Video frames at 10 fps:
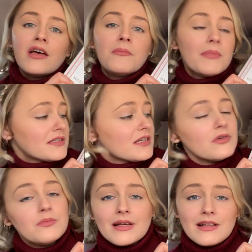
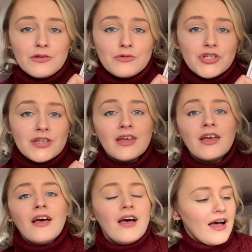Massimo Pigliucci.
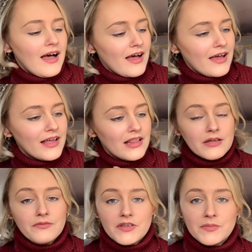I
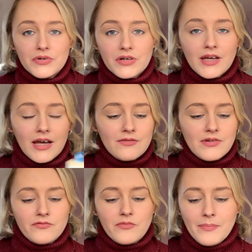love this book. I've read
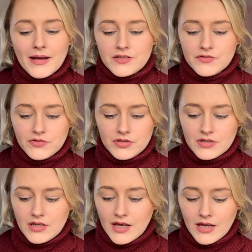it from back to front.
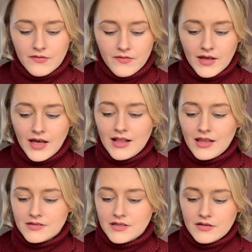I've
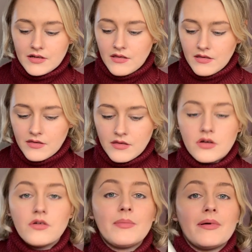highlighted the
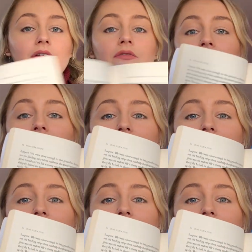crap out of it,